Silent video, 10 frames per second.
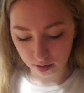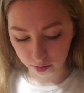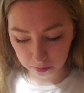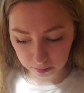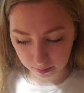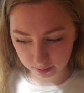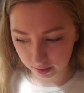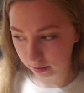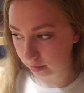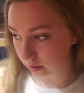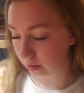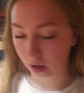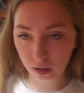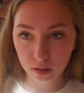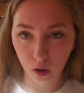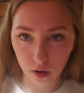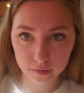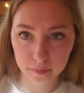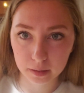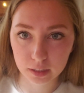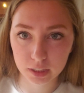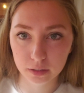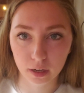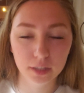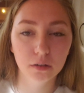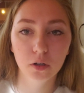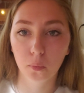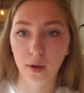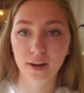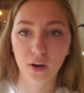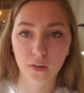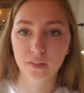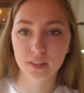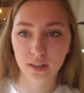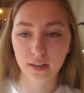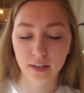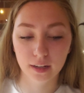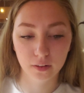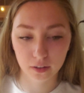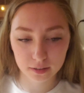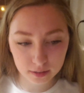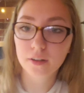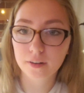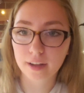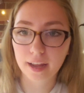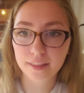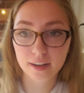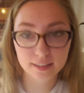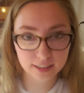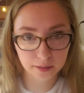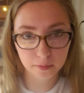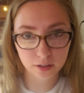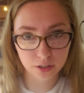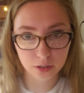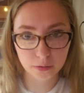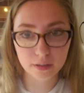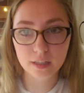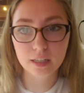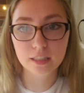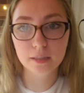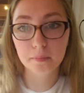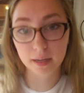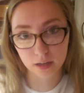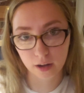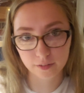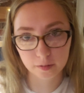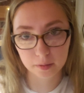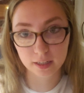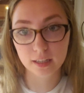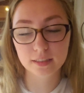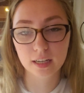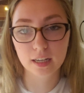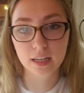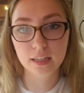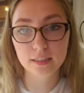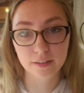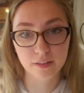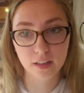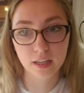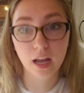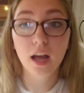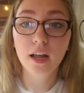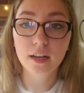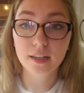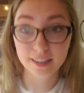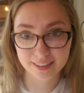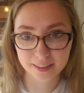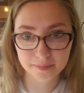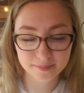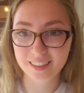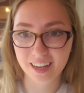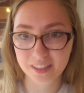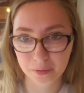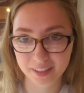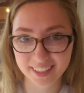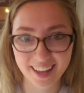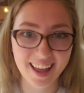Normally mascara is not that hard for me to do. I don't know why all of a sudden it looks... Okay, the next thing I'm going to do is make coffee because I definitely need some. 9.20